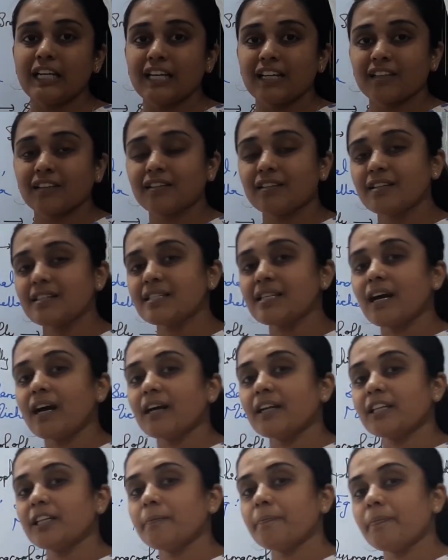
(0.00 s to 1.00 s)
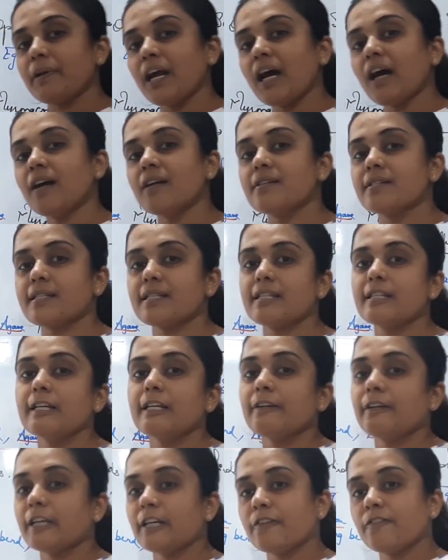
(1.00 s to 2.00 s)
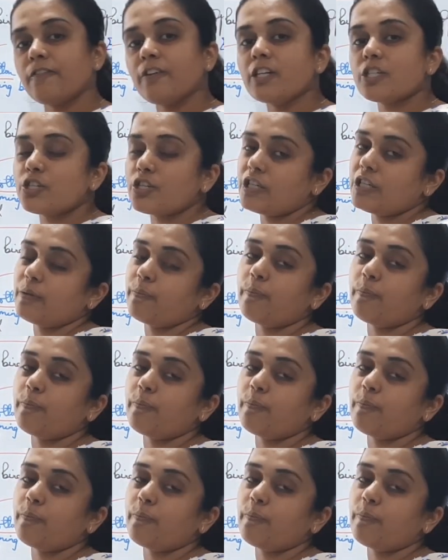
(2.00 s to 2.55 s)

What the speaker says: These are the plants in which